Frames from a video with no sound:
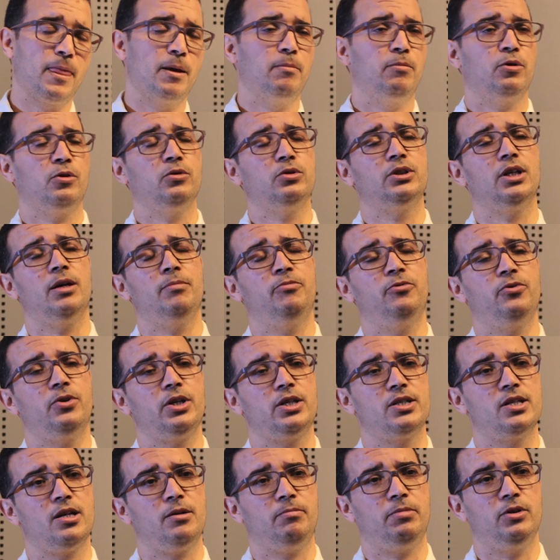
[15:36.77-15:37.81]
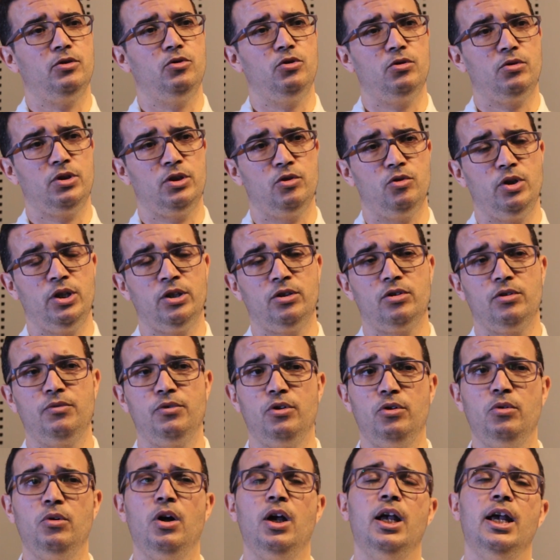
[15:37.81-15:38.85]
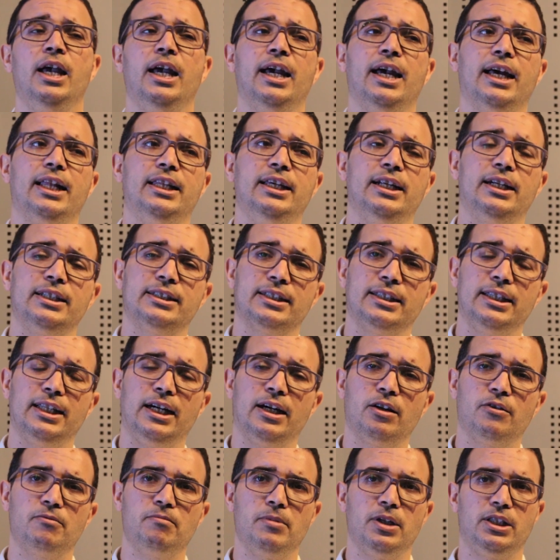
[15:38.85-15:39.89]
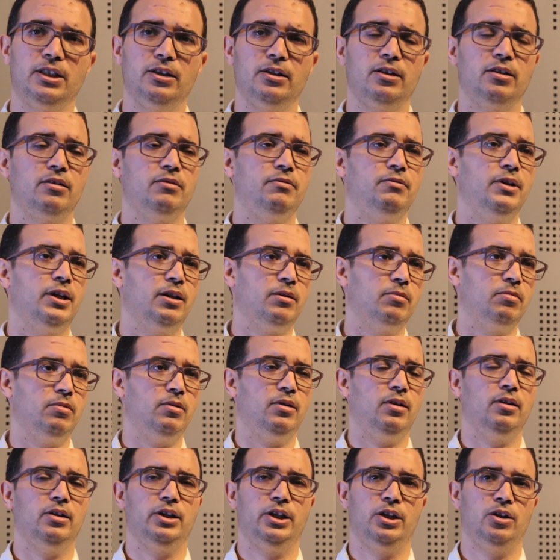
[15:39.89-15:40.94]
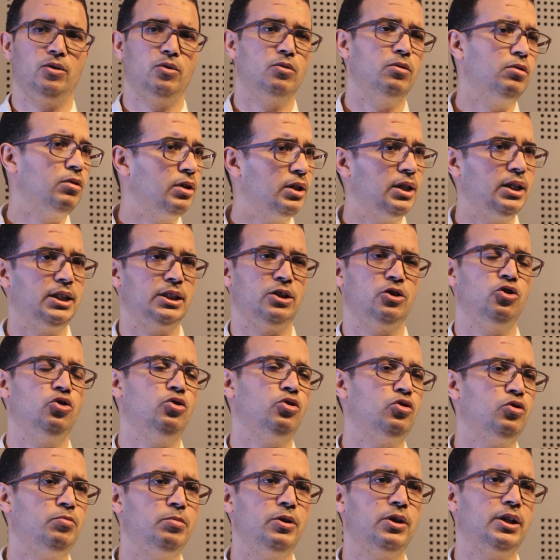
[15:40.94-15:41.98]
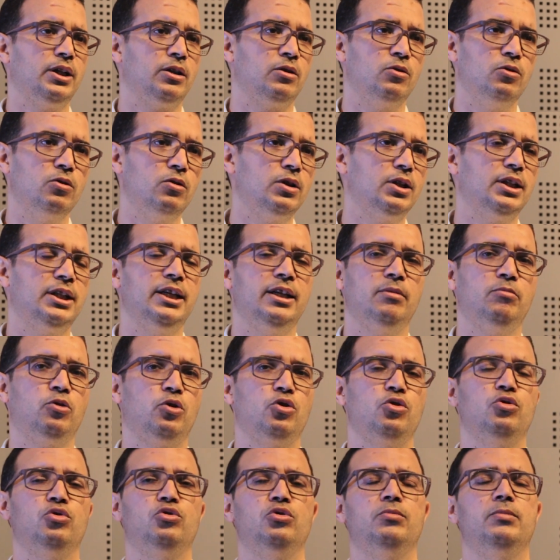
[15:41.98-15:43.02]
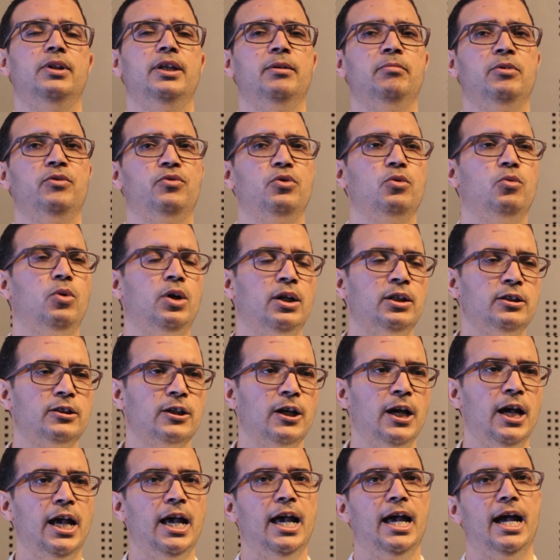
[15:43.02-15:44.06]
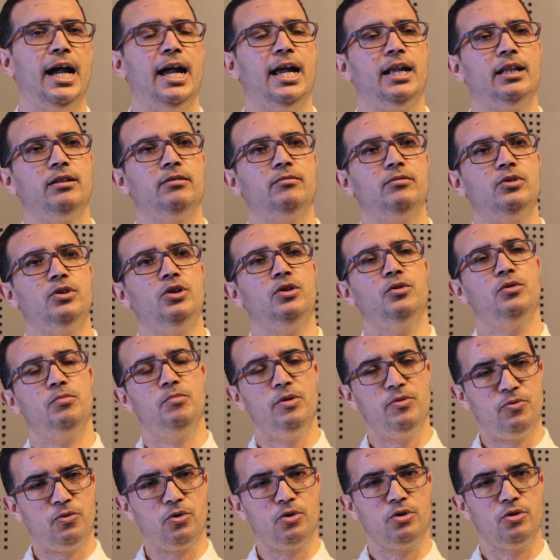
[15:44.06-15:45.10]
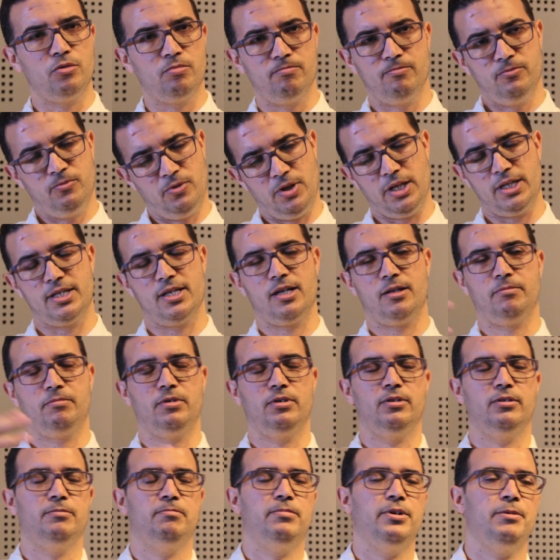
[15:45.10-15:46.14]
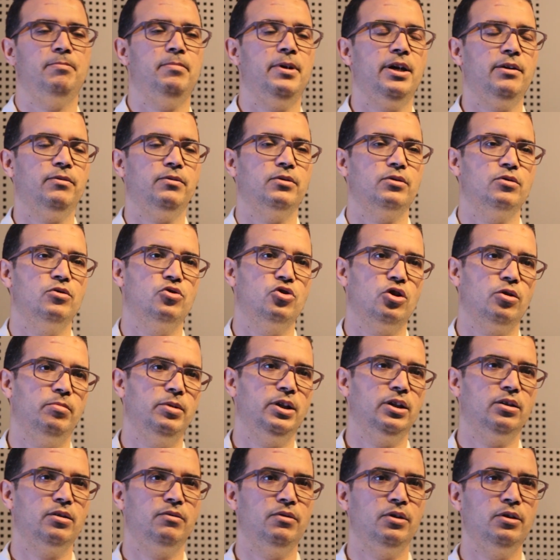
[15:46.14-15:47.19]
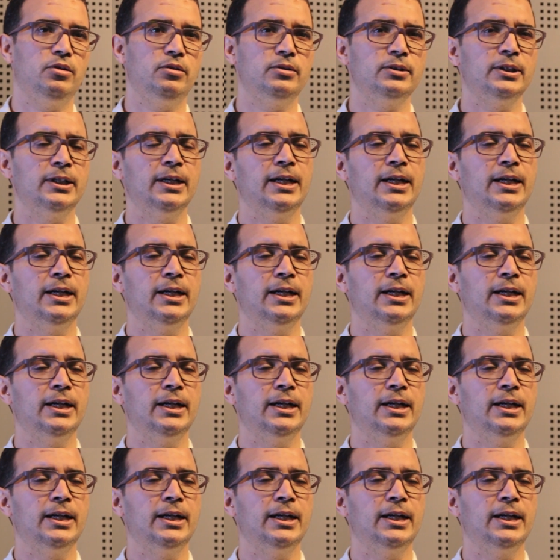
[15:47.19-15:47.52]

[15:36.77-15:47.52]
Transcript: brought up, for example, during the interview. There is a lot of material available in Google and YouTube. You can Google them or YouTube them if you want. And before you, for example, prepare for the job interview,